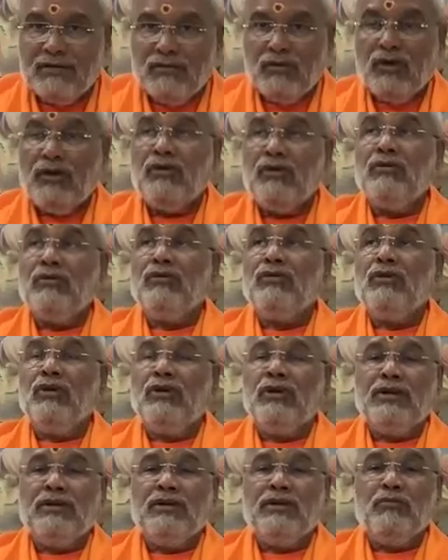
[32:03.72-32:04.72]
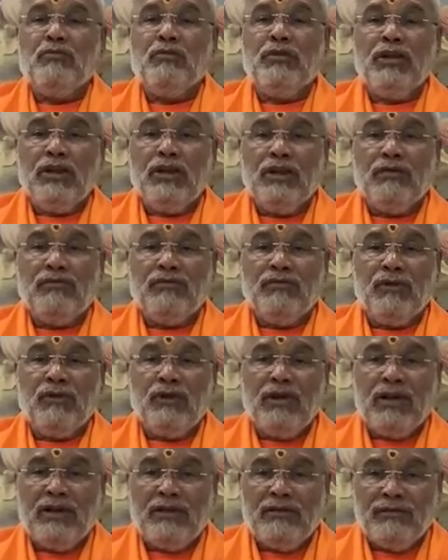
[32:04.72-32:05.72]
What you thought as a meaningful
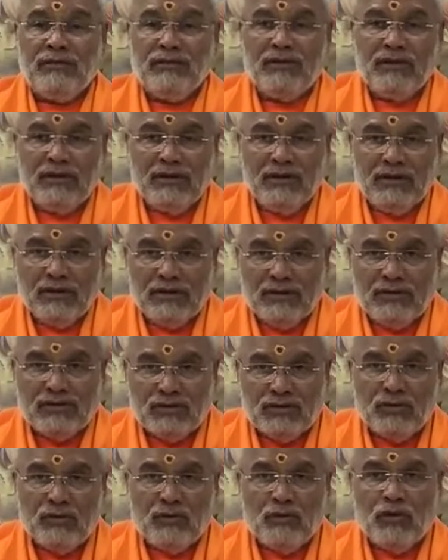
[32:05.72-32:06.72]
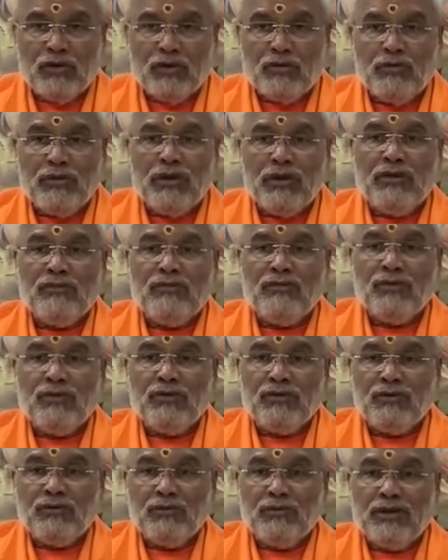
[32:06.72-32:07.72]
life is no more meaningful
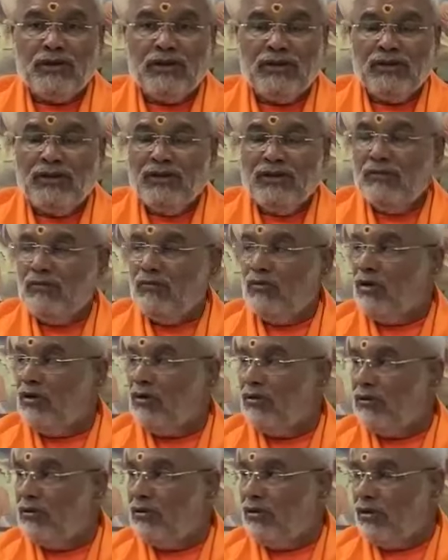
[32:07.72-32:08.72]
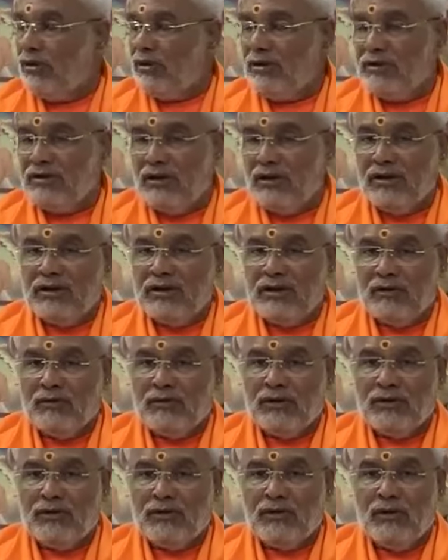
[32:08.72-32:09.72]
to me. What you thought as
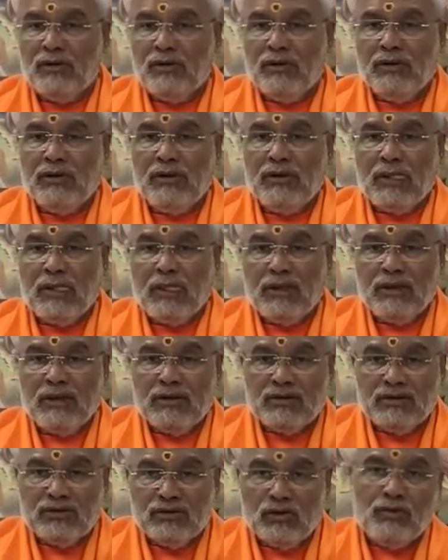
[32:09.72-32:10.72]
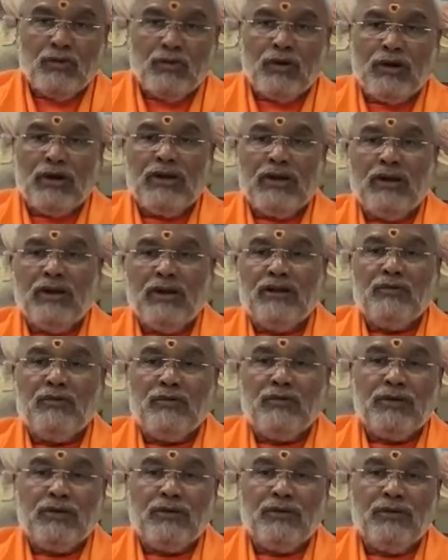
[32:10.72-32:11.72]
ultimate goal is no more an
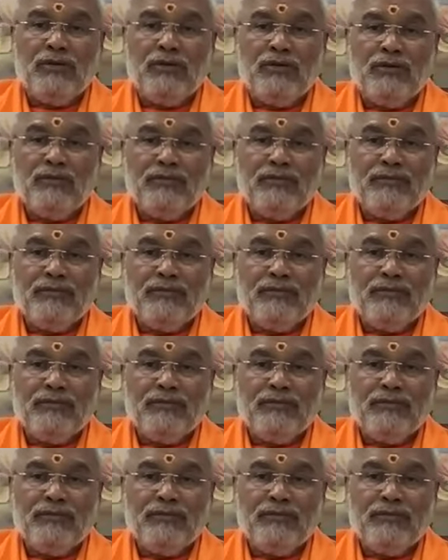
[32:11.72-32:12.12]
ultimate goal.